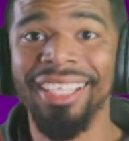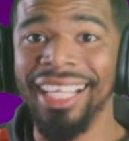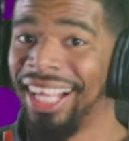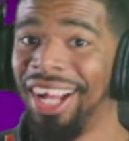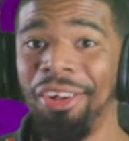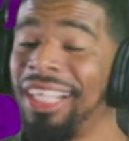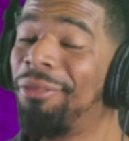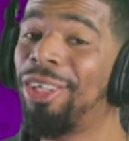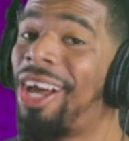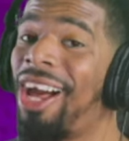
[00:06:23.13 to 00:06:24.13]
Y'all
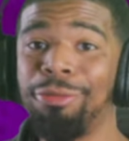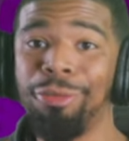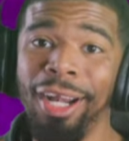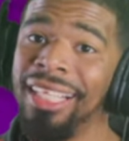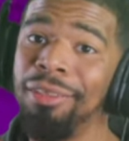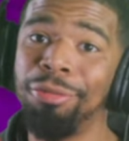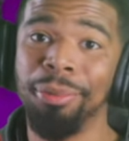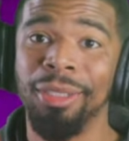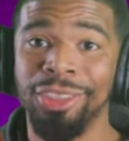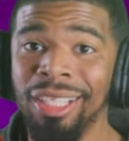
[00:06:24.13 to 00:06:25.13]
never caught Frankie
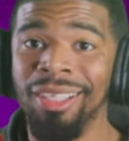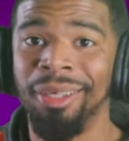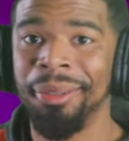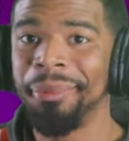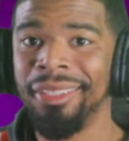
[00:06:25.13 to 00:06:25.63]
from the jump.